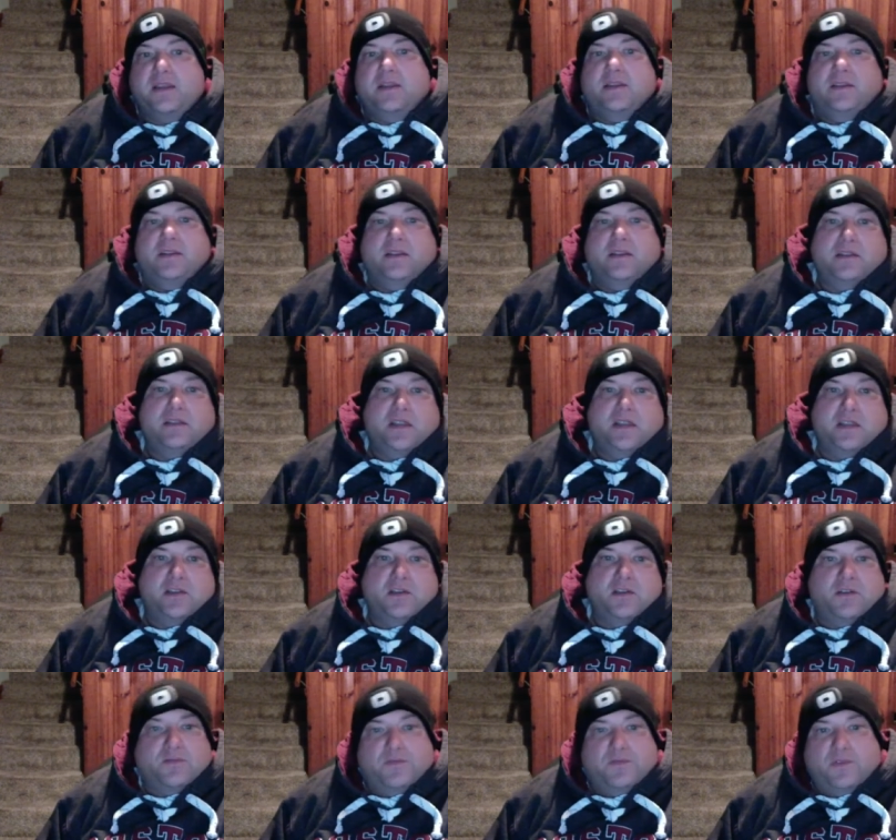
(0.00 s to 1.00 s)
They take you
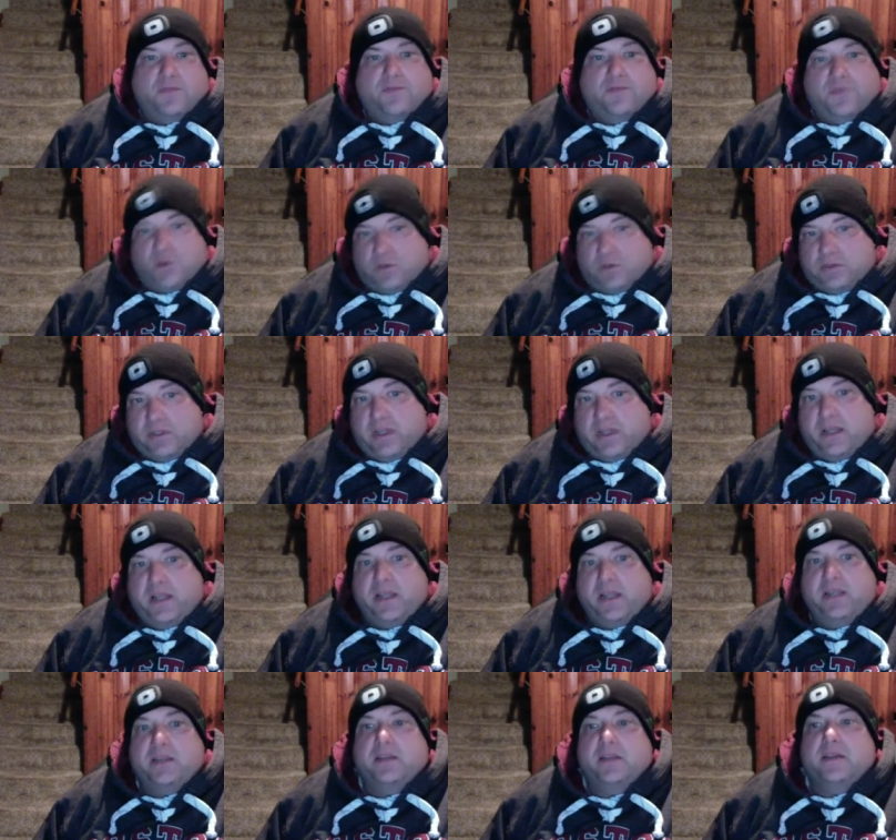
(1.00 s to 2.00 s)
out for a full
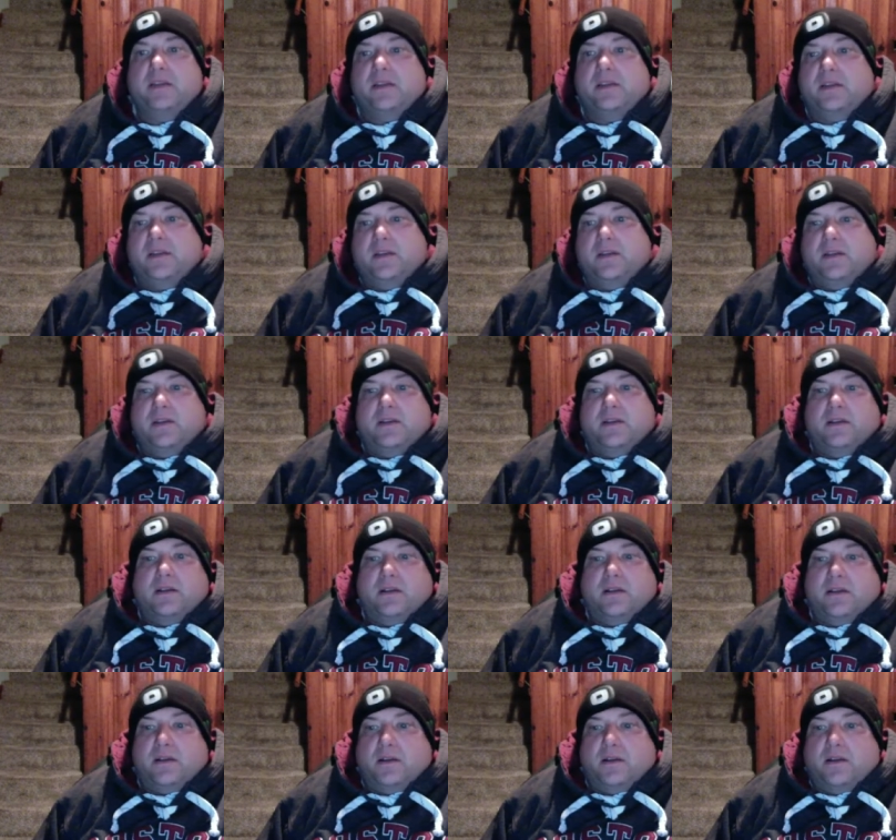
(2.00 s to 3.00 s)
day,
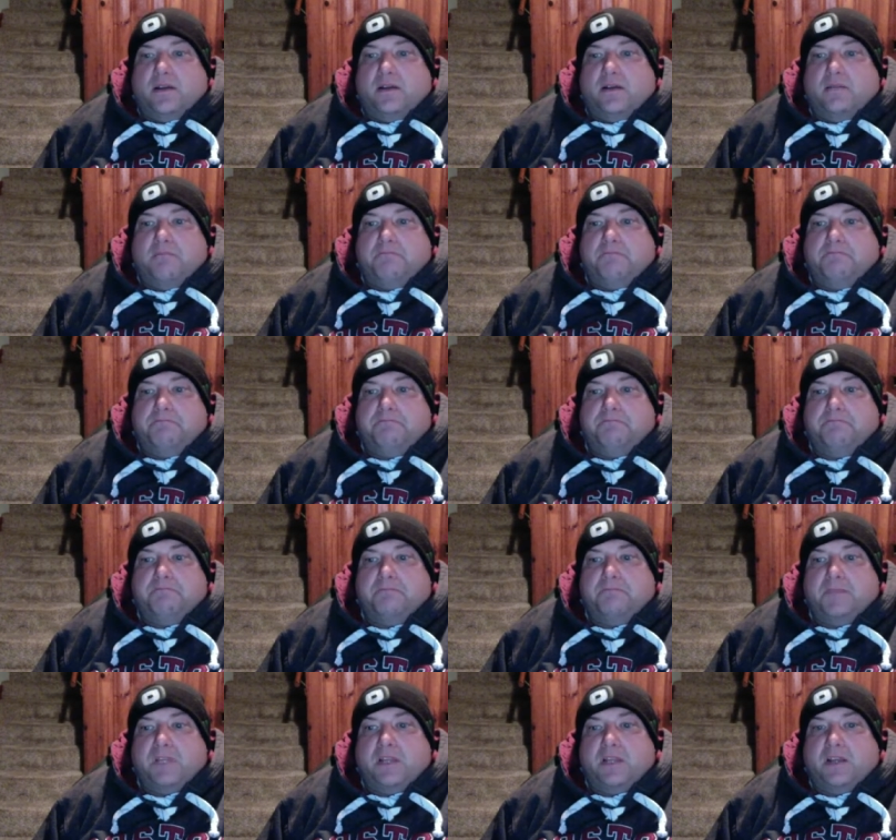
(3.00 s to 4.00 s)
um,
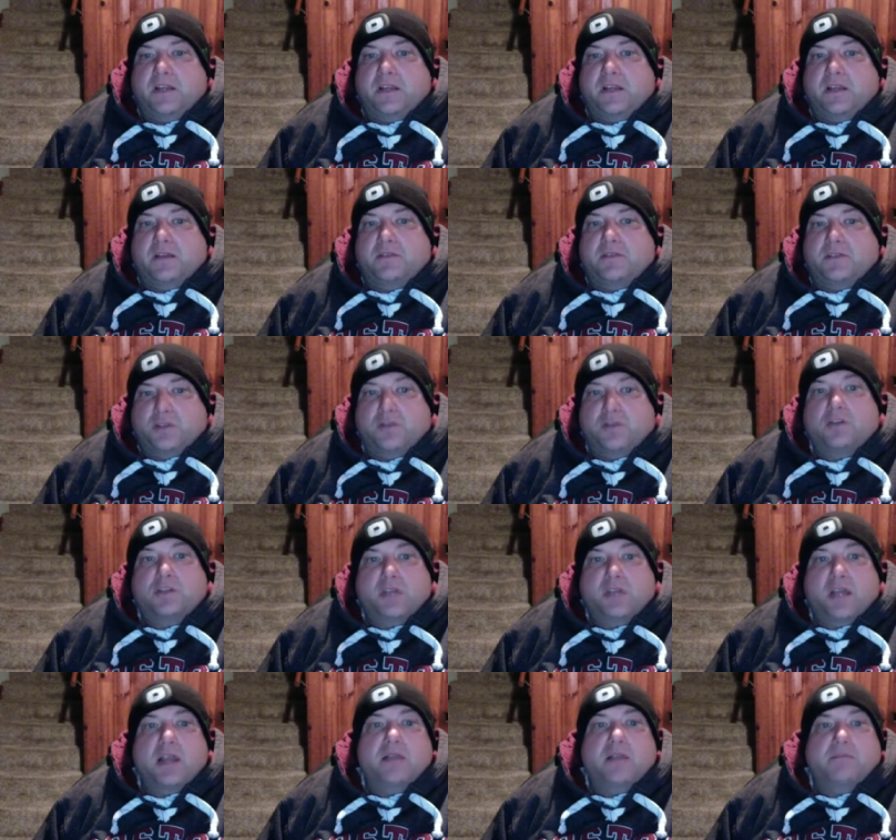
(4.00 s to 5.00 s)
and it's a good
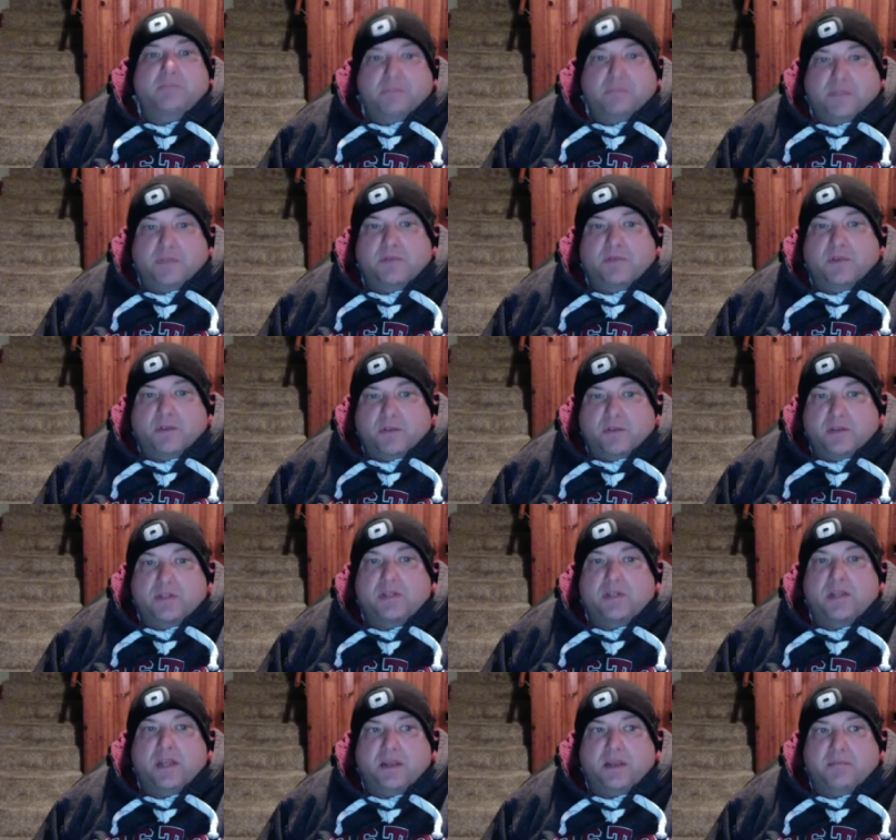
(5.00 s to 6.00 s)
time. It's a really good
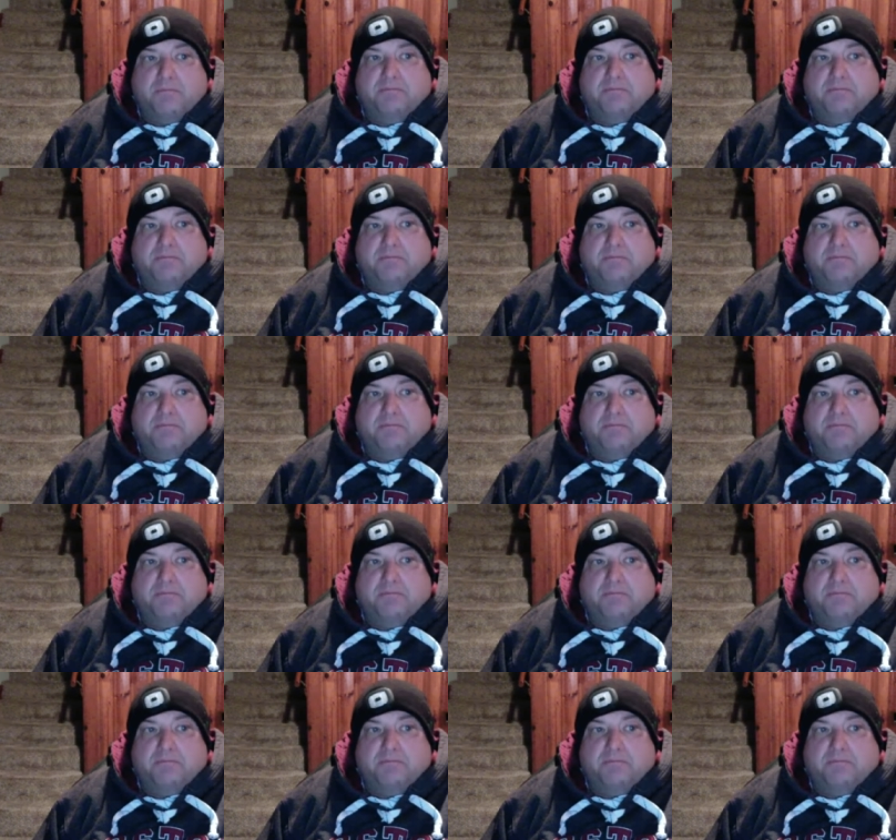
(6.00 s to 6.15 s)
time.